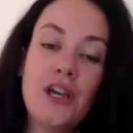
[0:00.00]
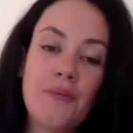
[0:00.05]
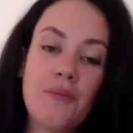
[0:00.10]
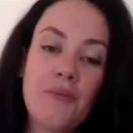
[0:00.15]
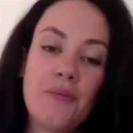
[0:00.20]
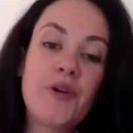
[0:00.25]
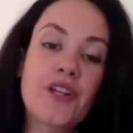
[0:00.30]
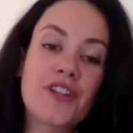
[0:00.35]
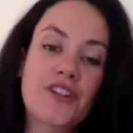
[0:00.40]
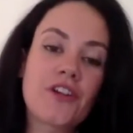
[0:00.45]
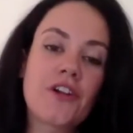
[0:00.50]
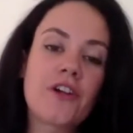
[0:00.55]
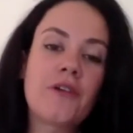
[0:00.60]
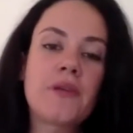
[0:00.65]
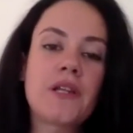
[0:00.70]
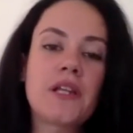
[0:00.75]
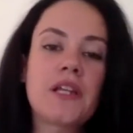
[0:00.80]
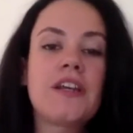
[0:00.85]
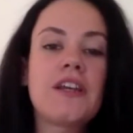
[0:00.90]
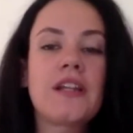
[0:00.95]
But
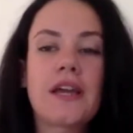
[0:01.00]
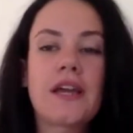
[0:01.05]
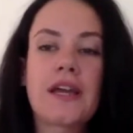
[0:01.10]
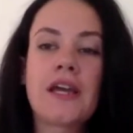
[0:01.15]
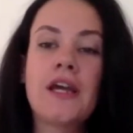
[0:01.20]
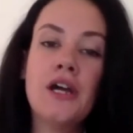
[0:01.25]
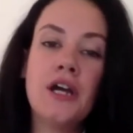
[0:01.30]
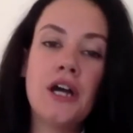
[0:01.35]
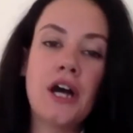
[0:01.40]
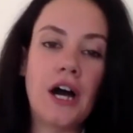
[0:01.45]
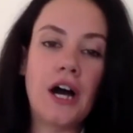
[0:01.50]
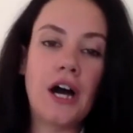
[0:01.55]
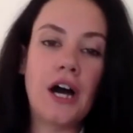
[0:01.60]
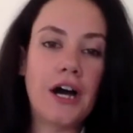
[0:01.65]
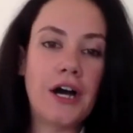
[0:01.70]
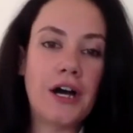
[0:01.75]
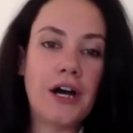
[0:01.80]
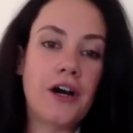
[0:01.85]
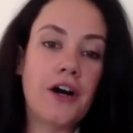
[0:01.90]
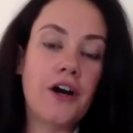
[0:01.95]
normally, like
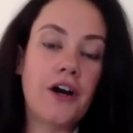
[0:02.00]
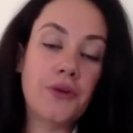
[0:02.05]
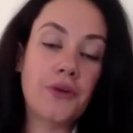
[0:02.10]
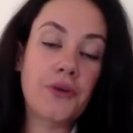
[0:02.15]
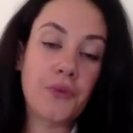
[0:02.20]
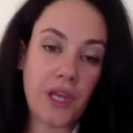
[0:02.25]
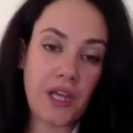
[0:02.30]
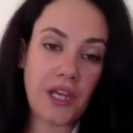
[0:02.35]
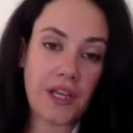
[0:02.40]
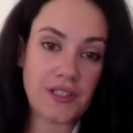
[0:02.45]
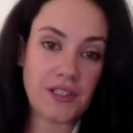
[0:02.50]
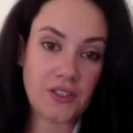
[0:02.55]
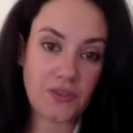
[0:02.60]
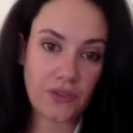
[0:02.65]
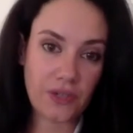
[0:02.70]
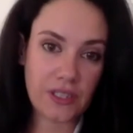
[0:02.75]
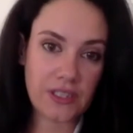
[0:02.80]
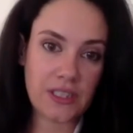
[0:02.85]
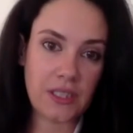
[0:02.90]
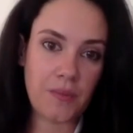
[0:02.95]
on weekends,
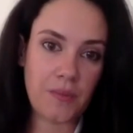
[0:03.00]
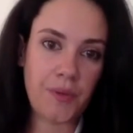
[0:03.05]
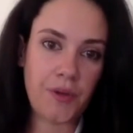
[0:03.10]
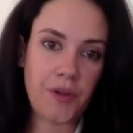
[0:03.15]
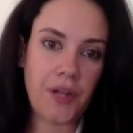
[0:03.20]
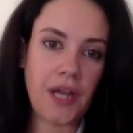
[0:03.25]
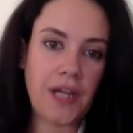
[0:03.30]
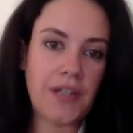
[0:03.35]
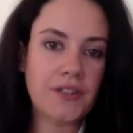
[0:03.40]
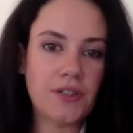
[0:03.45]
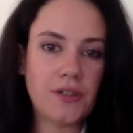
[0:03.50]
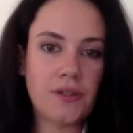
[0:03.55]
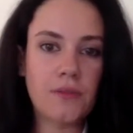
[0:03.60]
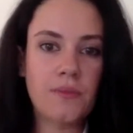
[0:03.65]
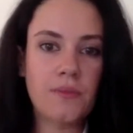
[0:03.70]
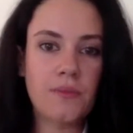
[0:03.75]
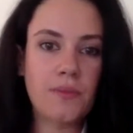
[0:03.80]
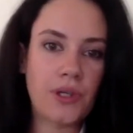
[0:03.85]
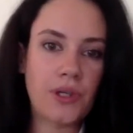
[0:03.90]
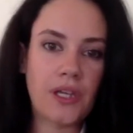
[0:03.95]
for example, I
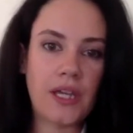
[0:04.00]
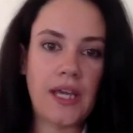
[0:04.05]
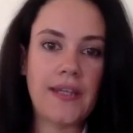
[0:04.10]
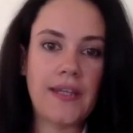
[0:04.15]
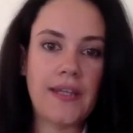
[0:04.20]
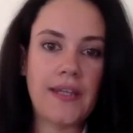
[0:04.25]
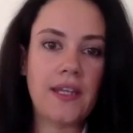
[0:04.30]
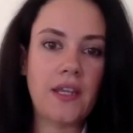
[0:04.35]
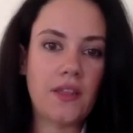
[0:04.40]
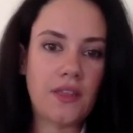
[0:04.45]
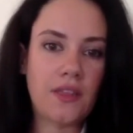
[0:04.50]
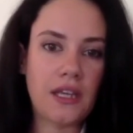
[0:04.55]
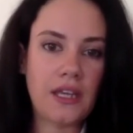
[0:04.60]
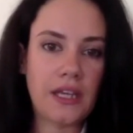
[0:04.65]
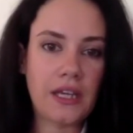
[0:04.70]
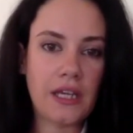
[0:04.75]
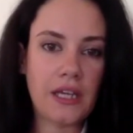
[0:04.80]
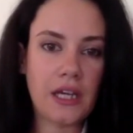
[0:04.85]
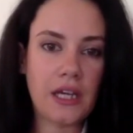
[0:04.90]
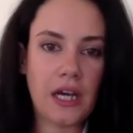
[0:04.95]
don't book
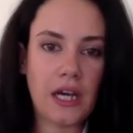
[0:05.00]
anything.